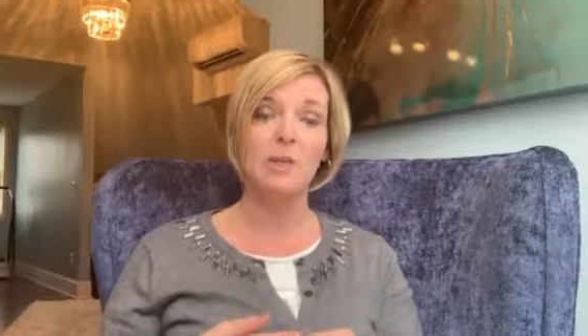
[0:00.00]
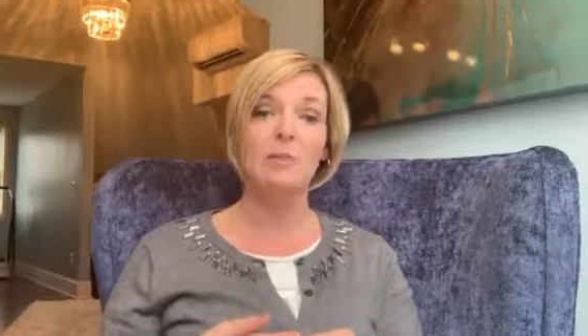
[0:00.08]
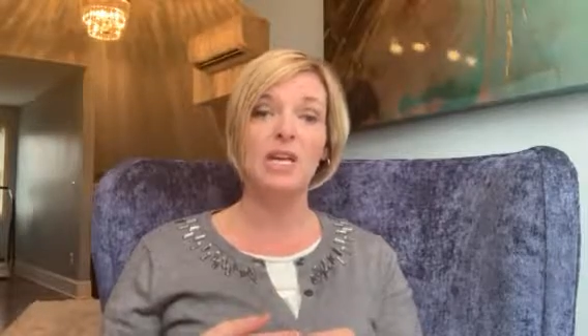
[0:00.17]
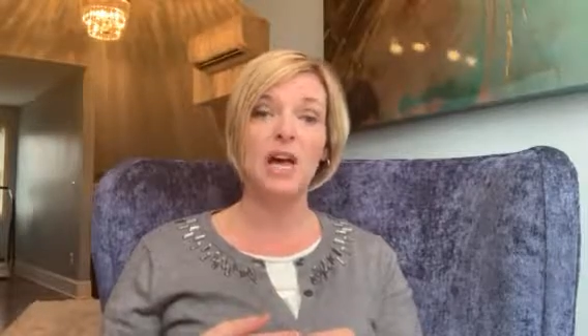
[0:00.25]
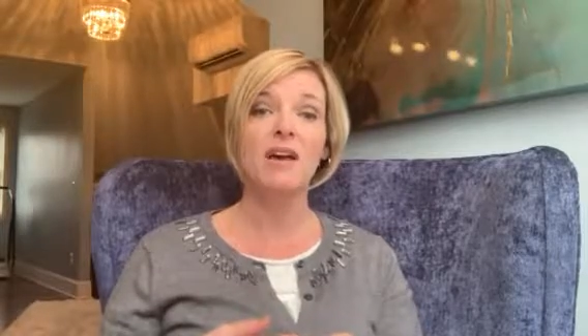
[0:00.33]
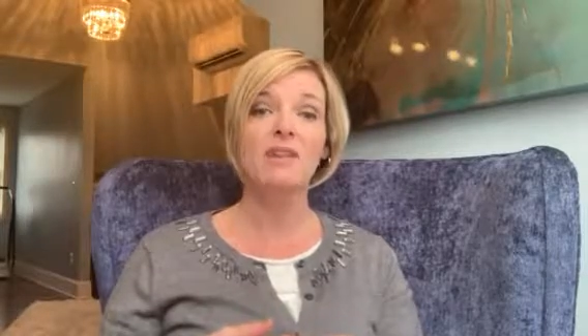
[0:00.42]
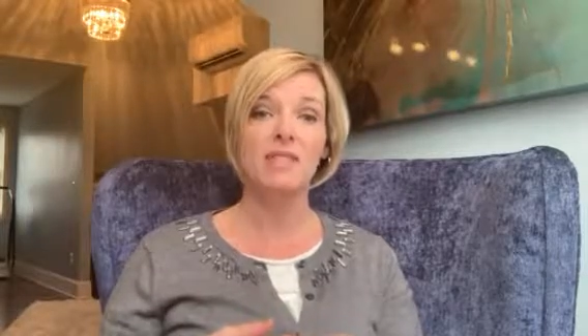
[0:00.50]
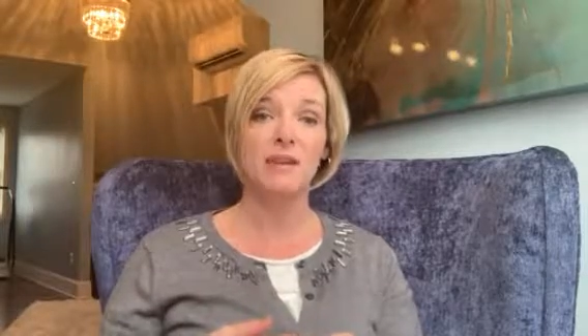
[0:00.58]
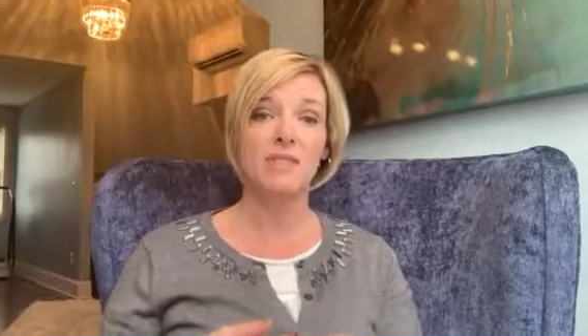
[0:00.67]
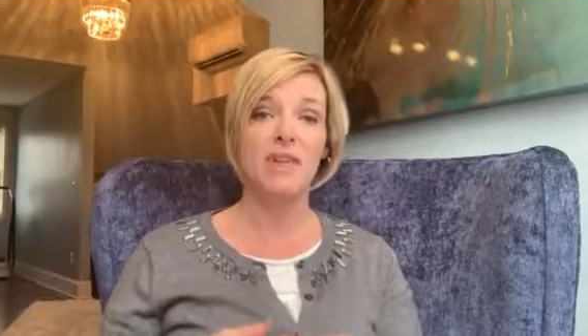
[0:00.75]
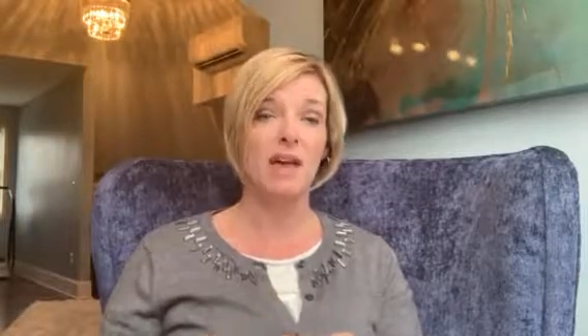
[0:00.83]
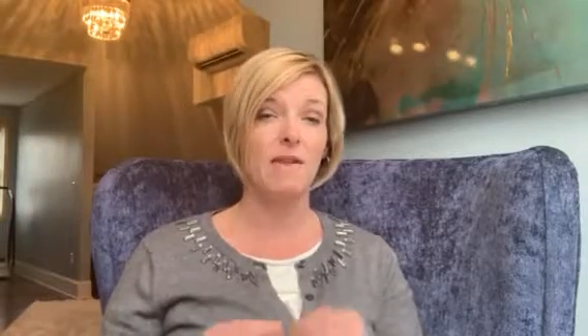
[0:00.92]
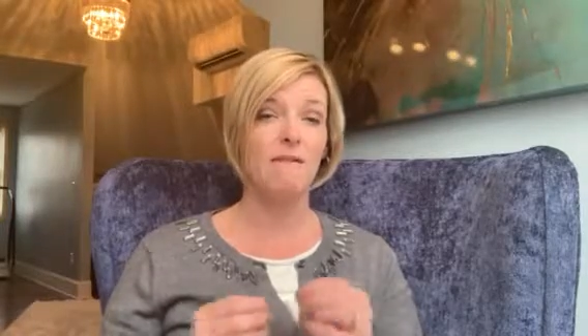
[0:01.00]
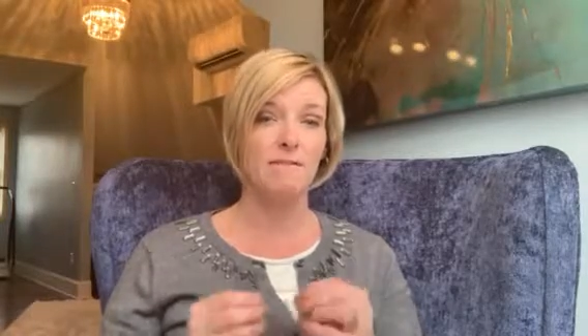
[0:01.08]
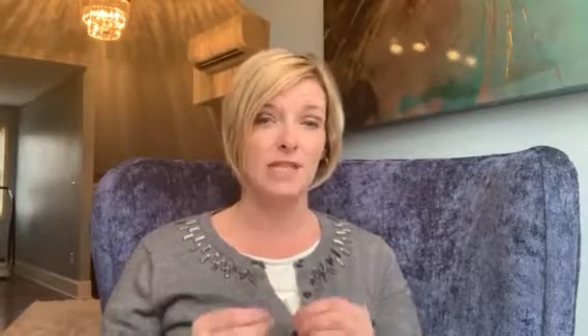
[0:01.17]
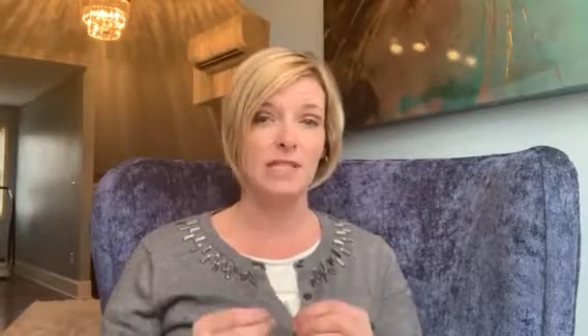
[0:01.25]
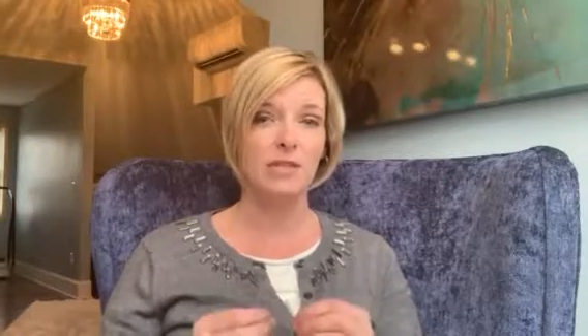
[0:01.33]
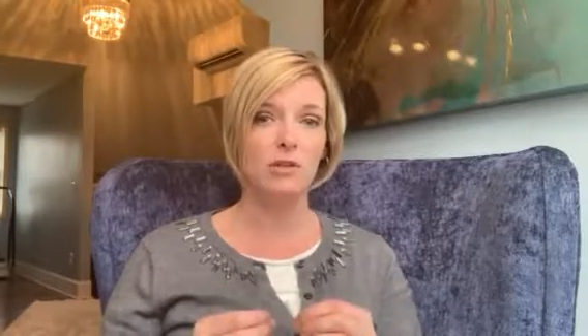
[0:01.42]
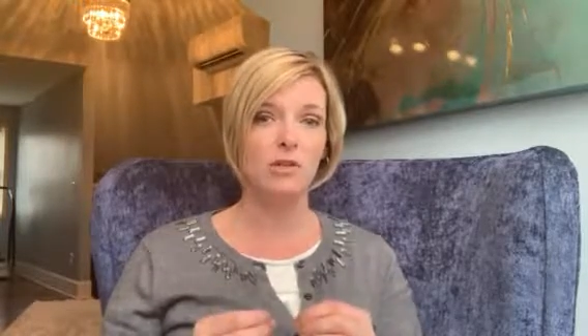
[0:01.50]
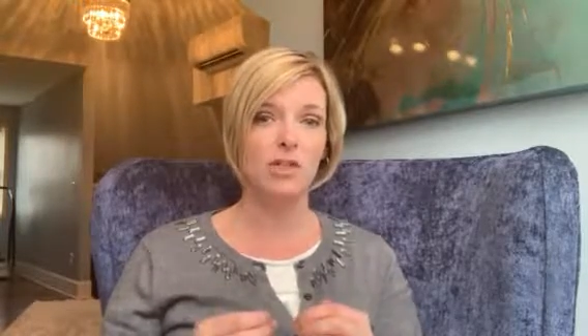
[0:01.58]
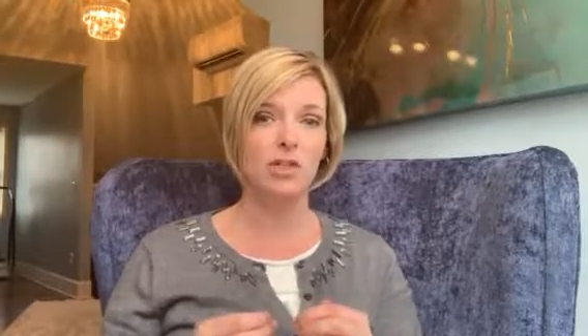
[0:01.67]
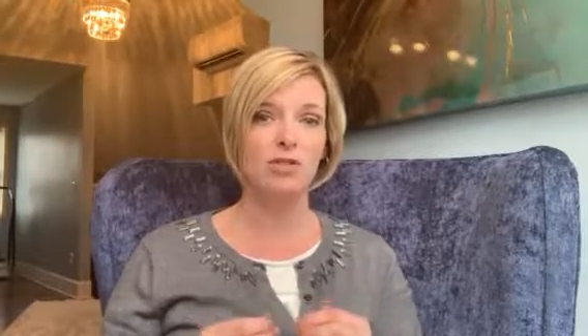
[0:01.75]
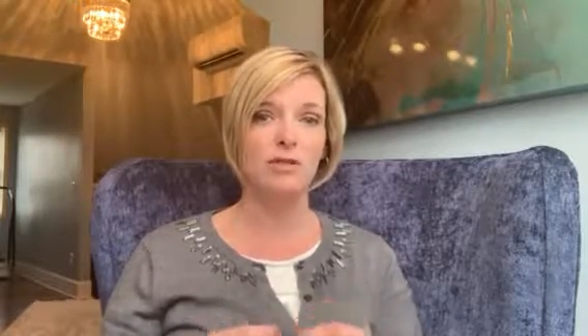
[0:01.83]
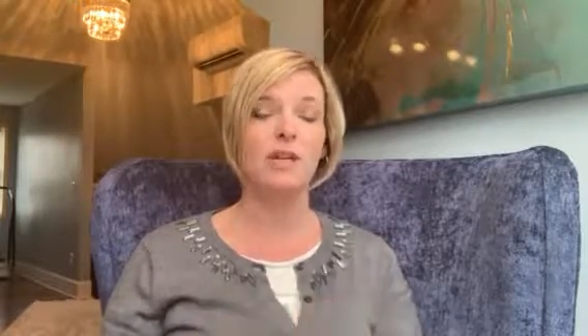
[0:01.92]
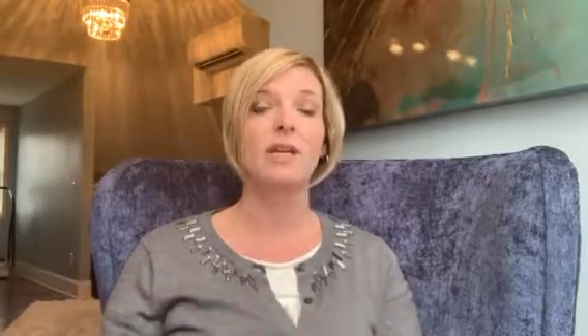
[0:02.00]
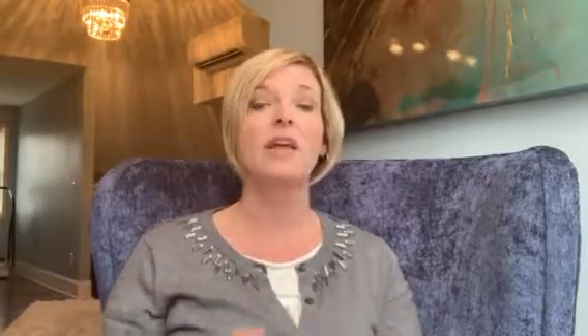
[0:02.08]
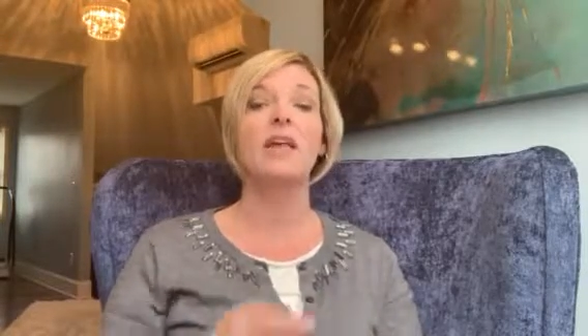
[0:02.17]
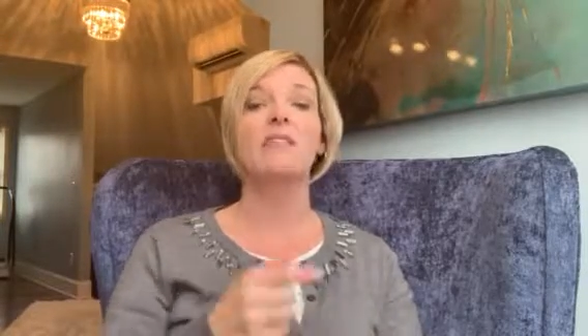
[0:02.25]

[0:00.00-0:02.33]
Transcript: because of that physical injury